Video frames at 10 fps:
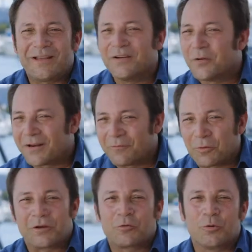I knew how to
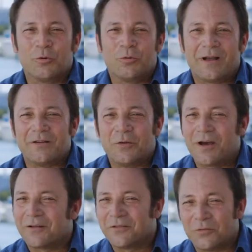run a crew, I knew
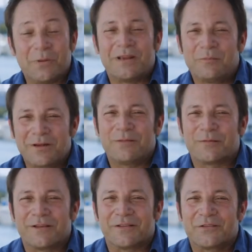how to do many, many
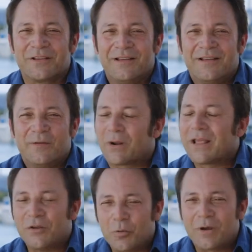things, but I
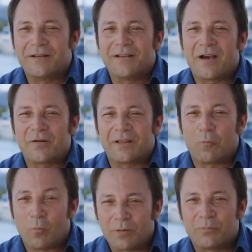had no idea how to get
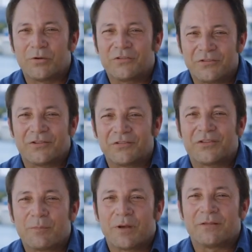one person to
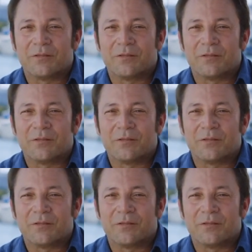step onto